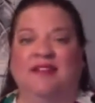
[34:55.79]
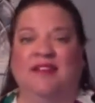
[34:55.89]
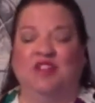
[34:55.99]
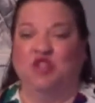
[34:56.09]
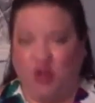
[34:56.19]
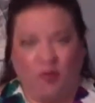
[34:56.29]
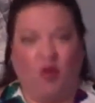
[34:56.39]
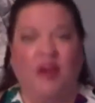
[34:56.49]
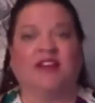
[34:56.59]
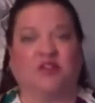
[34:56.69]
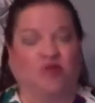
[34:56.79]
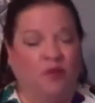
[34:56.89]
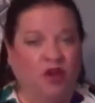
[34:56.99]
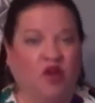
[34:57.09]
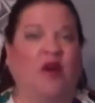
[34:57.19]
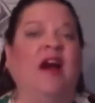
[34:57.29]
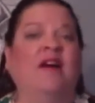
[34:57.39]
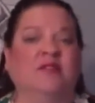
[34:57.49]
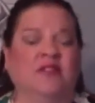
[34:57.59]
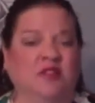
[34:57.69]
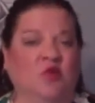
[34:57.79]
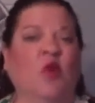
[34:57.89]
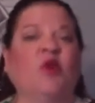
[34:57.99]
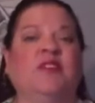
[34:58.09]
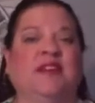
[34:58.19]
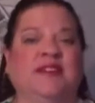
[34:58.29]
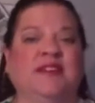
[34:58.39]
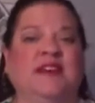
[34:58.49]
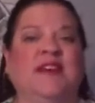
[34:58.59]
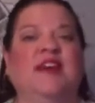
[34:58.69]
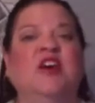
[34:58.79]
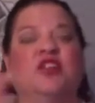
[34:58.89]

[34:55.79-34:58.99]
and took breaks from the crowds and the work that he did.